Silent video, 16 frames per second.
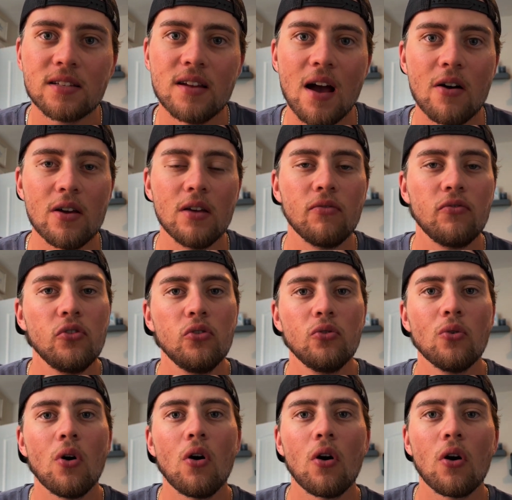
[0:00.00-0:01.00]
Now, if
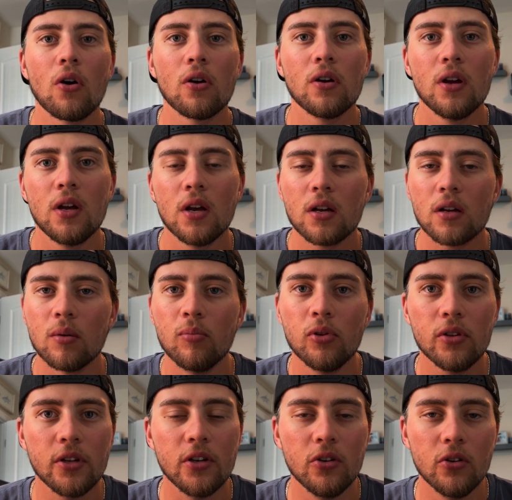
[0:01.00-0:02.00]
you are
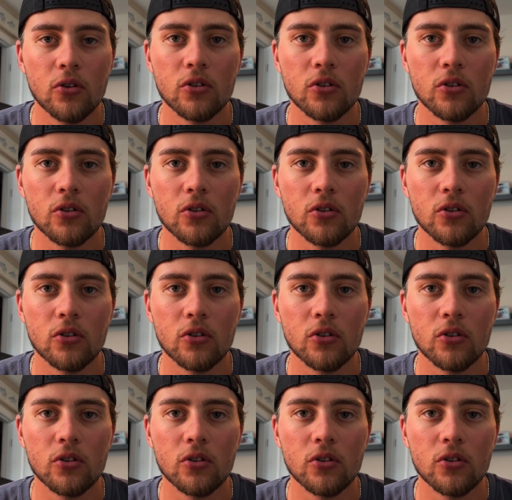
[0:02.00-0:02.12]
completely new to